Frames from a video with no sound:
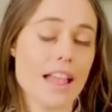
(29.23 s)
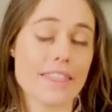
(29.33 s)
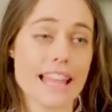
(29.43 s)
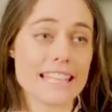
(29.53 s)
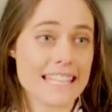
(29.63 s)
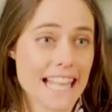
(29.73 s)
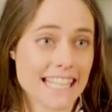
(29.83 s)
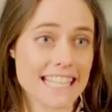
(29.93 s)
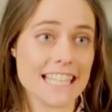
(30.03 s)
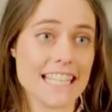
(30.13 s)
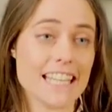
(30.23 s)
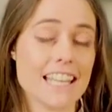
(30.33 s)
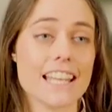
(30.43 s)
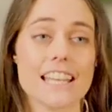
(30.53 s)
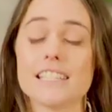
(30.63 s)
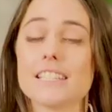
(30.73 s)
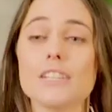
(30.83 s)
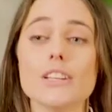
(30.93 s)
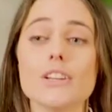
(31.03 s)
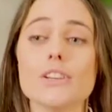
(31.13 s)
Then secondly, is
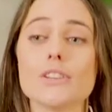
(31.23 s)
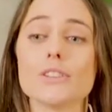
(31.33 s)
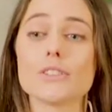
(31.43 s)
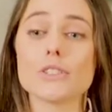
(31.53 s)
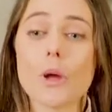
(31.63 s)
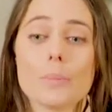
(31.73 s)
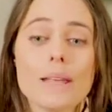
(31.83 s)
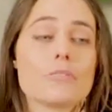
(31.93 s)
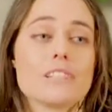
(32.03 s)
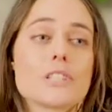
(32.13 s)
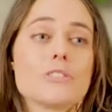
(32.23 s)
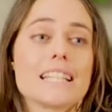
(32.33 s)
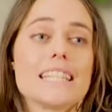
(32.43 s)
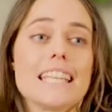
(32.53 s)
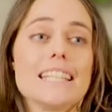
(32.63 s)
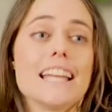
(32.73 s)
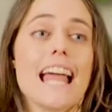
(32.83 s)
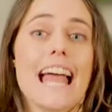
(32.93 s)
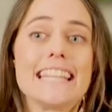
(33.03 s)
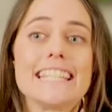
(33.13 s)
to stop being restricted
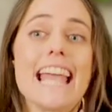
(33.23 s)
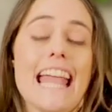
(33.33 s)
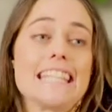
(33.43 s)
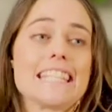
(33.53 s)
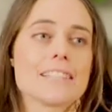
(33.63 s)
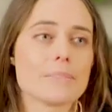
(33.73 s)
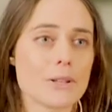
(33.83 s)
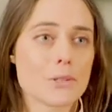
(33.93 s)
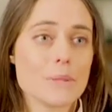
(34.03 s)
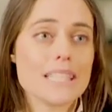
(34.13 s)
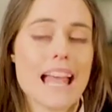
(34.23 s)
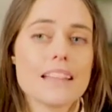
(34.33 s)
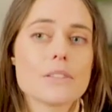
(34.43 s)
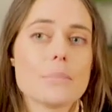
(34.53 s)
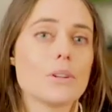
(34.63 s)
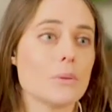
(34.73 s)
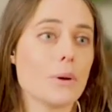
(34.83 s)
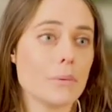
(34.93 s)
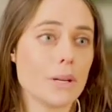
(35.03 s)
and tense, because we tense the body when